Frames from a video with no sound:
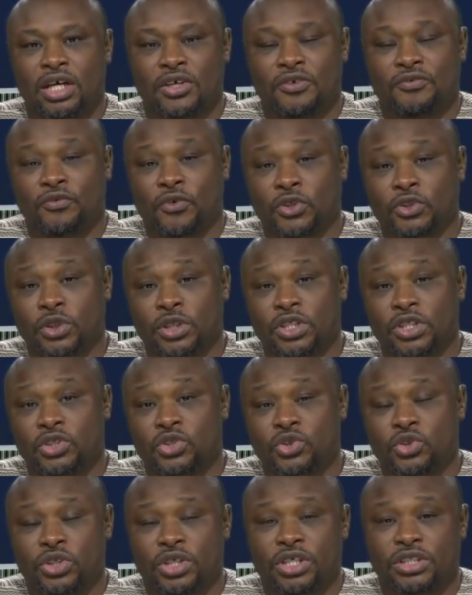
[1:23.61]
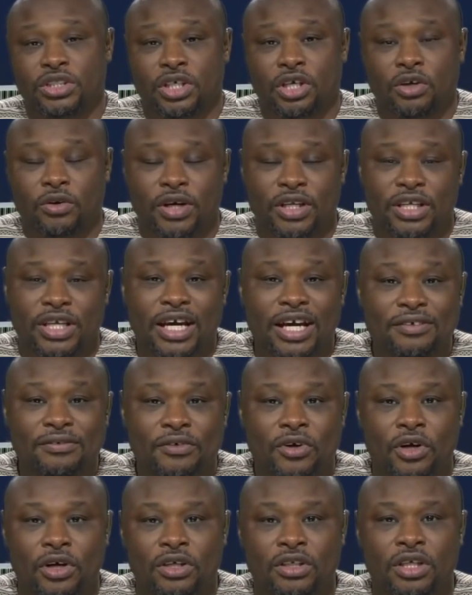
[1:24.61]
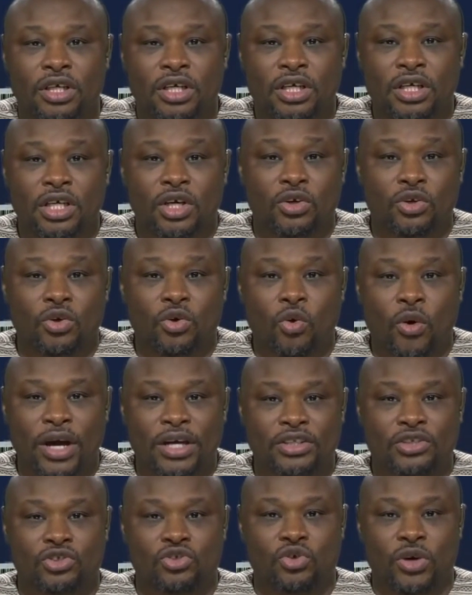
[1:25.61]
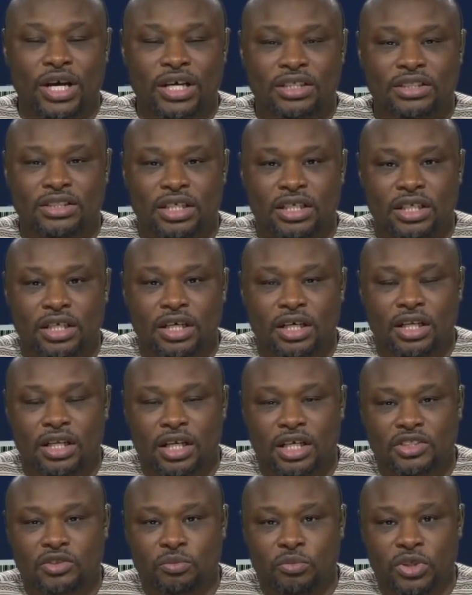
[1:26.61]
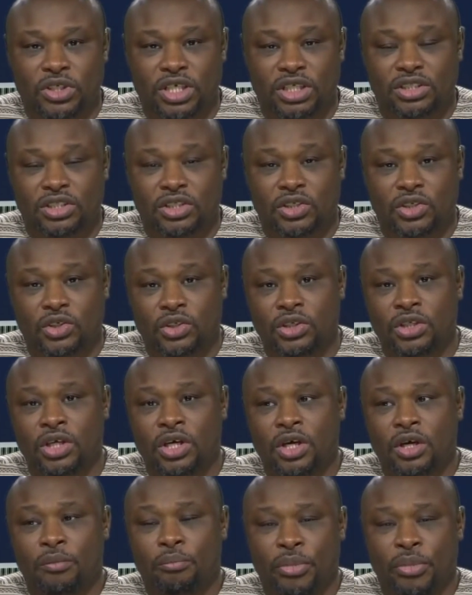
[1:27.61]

Unfortunately, two years ago at the AFCON, he couldn't quite drag Senegal as much as he could.